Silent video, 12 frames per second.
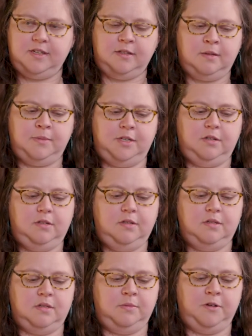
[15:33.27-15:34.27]
down the
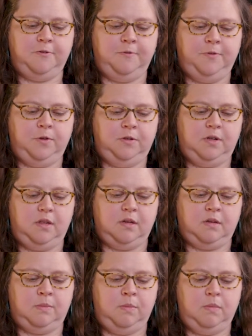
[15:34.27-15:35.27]
middle, so I'm going to fold
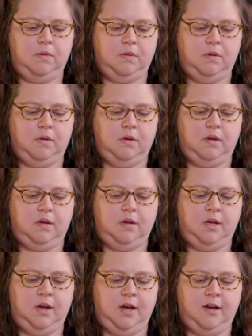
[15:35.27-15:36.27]
them
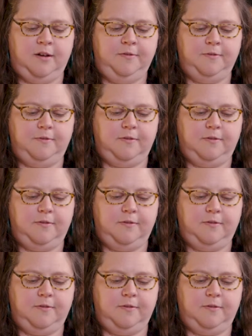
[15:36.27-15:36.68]
in half.